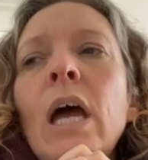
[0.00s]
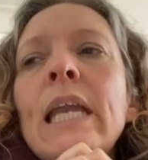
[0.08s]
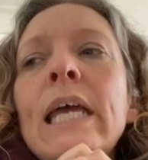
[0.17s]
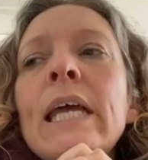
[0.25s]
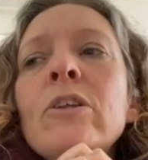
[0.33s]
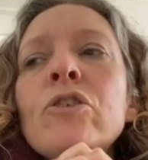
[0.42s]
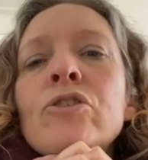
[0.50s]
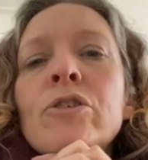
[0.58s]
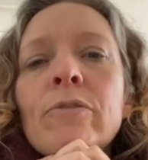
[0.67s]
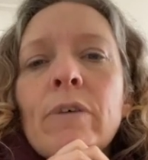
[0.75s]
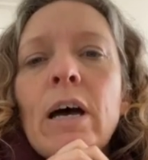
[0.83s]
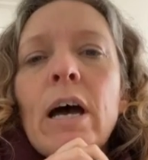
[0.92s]

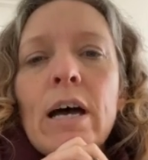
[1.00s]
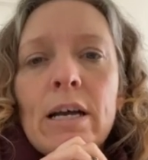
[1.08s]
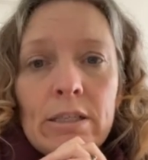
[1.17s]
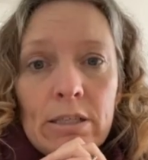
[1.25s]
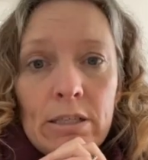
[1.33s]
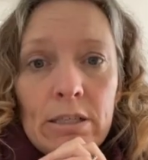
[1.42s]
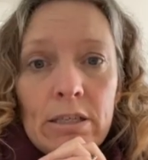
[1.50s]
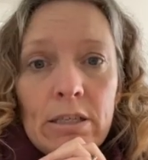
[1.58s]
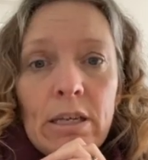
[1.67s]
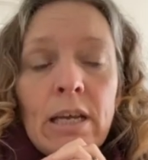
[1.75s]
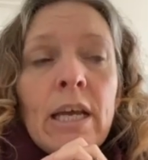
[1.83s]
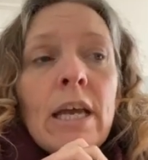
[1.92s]
introvert.
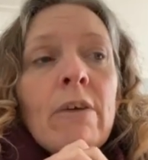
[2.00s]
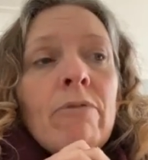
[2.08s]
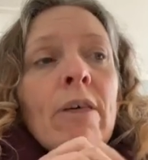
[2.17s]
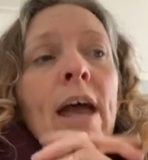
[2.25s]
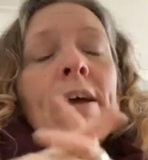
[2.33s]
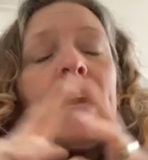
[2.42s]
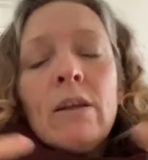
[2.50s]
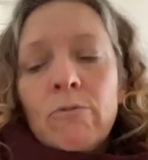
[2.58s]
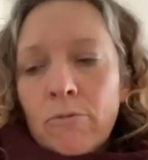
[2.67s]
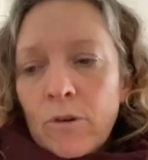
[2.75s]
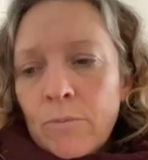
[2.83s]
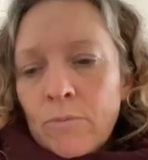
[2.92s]
If they're in
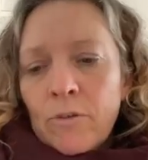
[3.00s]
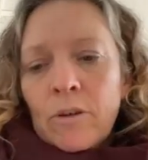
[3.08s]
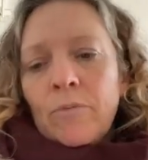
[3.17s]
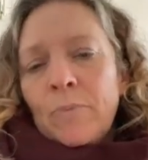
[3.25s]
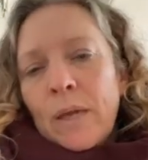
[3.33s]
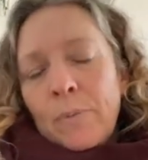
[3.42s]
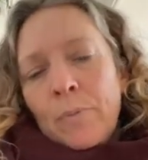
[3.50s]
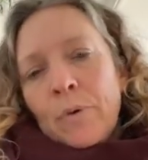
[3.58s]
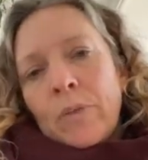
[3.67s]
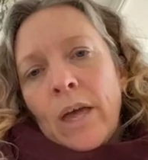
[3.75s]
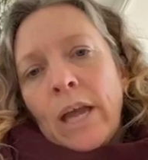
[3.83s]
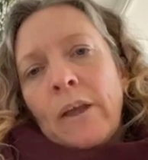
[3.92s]
a room full of
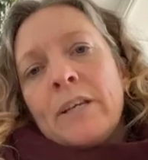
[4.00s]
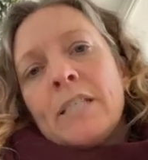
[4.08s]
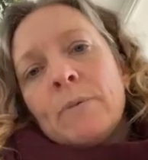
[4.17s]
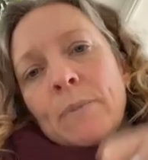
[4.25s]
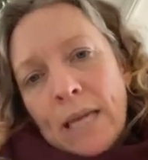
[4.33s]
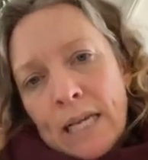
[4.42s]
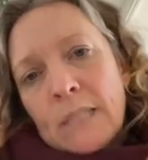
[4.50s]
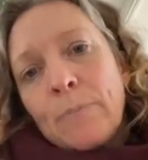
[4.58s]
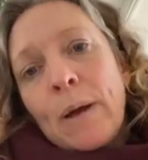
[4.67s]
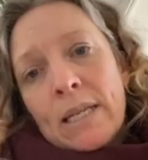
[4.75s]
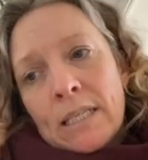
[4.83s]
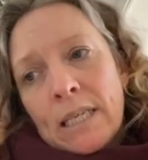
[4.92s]
people, they're going to be
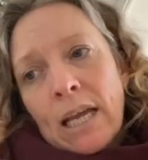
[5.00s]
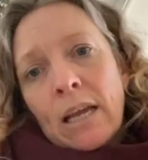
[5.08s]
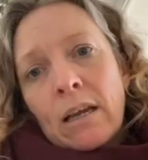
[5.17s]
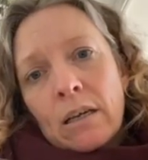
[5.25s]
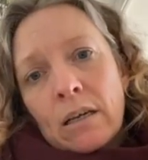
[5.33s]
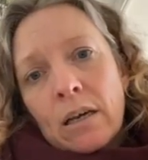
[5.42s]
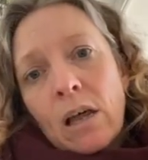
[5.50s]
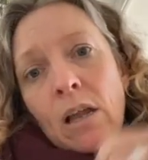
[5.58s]
spending